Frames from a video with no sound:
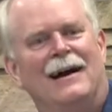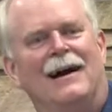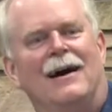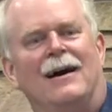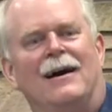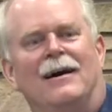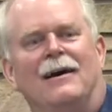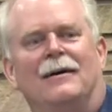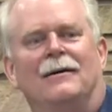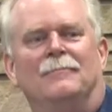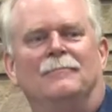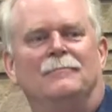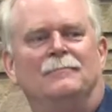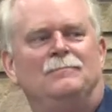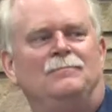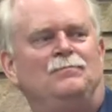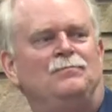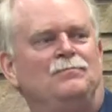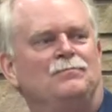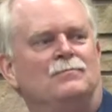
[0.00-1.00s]

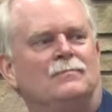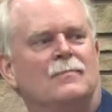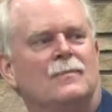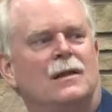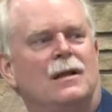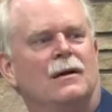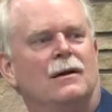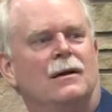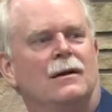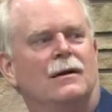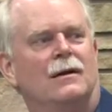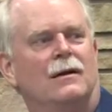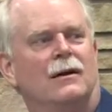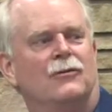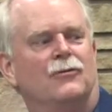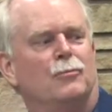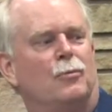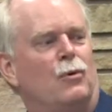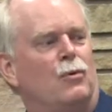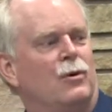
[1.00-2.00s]
on. I
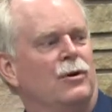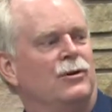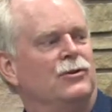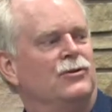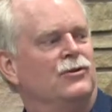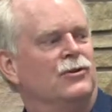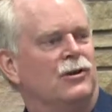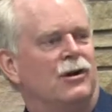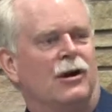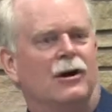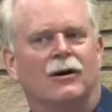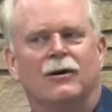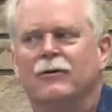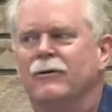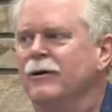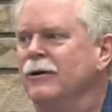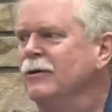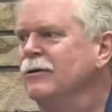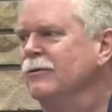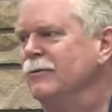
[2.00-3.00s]
was born in Chicago,
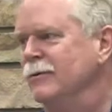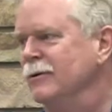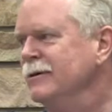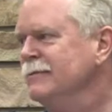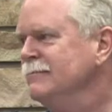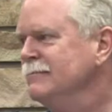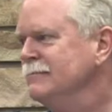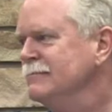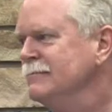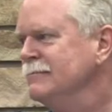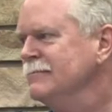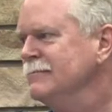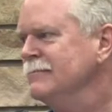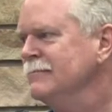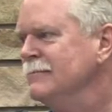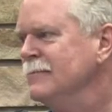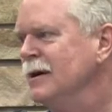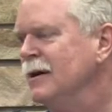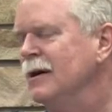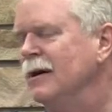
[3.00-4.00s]
Illinois.
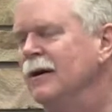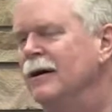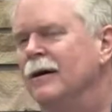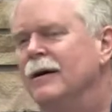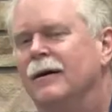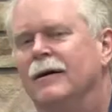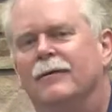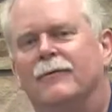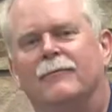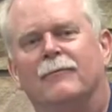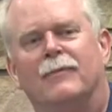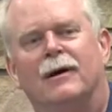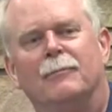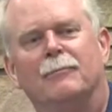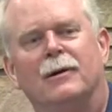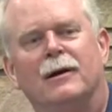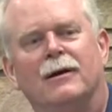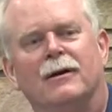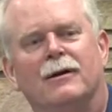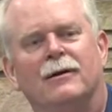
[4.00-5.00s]
My
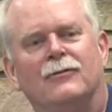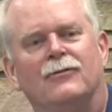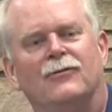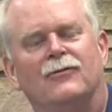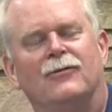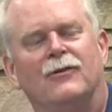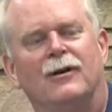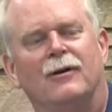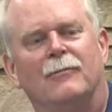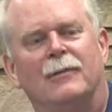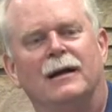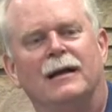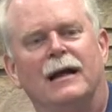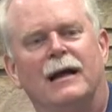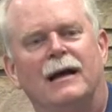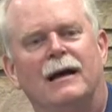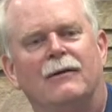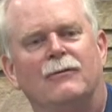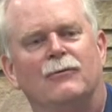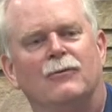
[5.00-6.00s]
parents, my
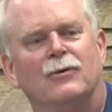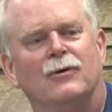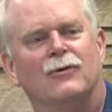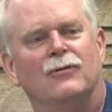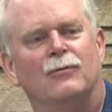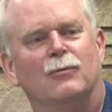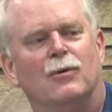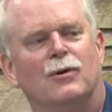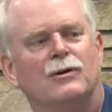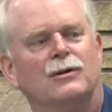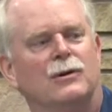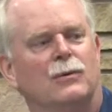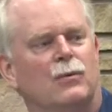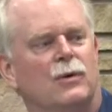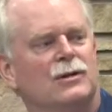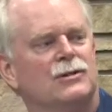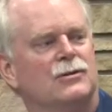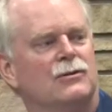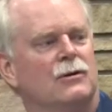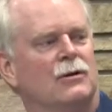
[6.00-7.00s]
dad worked at
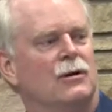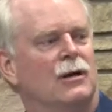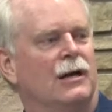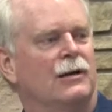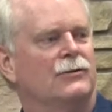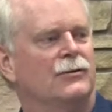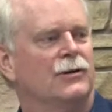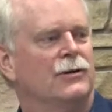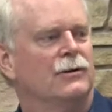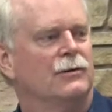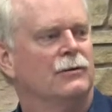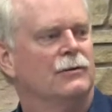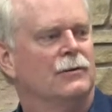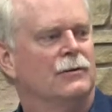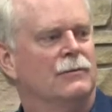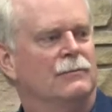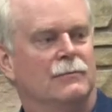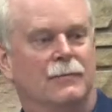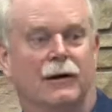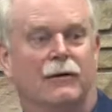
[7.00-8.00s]
Western Electric.
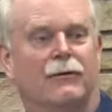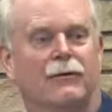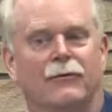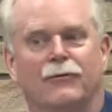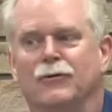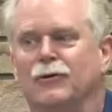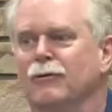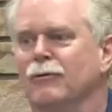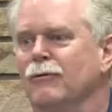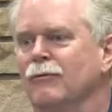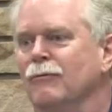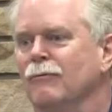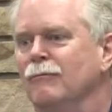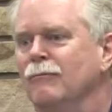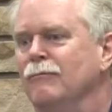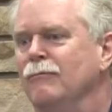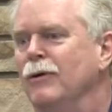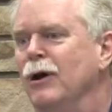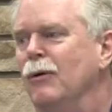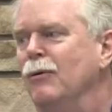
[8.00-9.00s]
I don't know if you
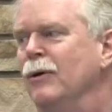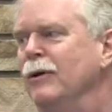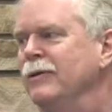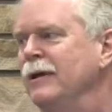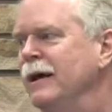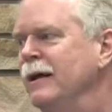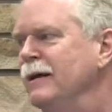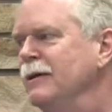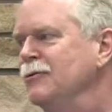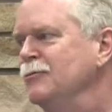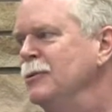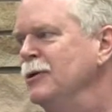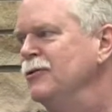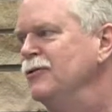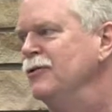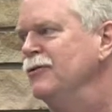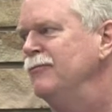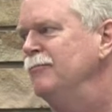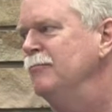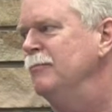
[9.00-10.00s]
know what that is, but
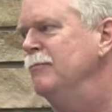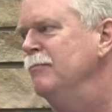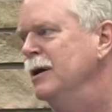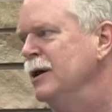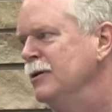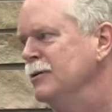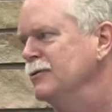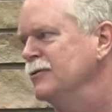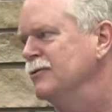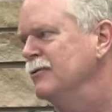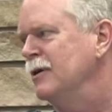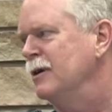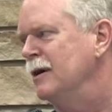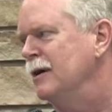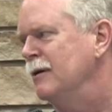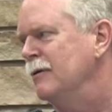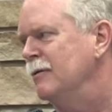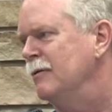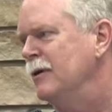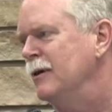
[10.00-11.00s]
it's
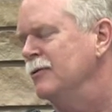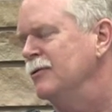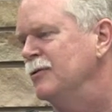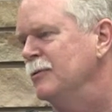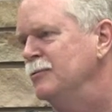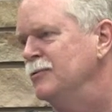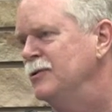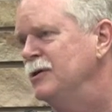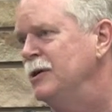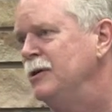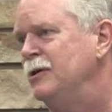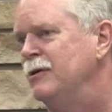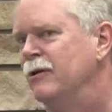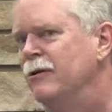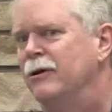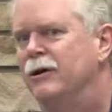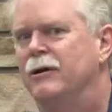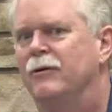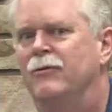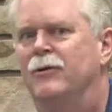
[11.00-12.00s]
a
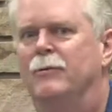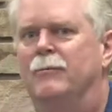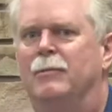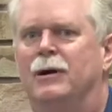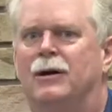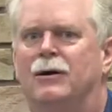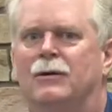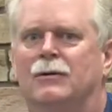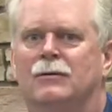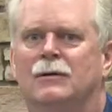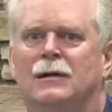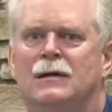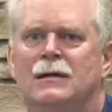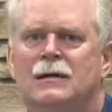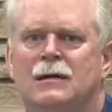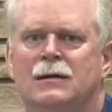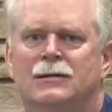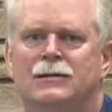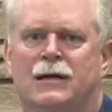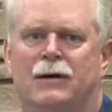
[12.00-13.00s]
subsidiary of the Bell,
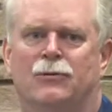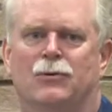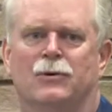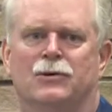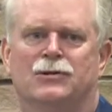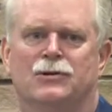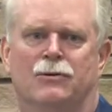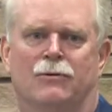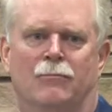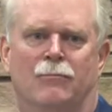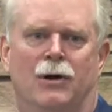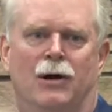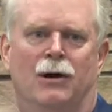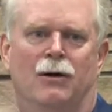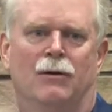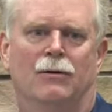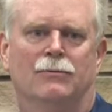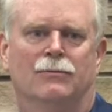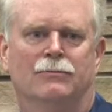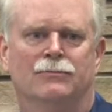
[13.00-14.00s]
Southwestern
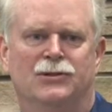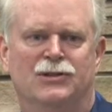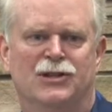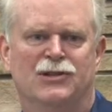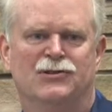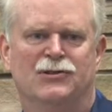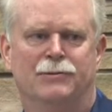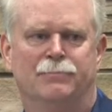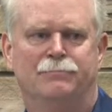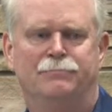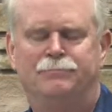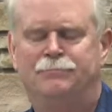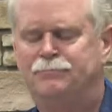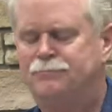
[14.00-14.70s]
Bell system,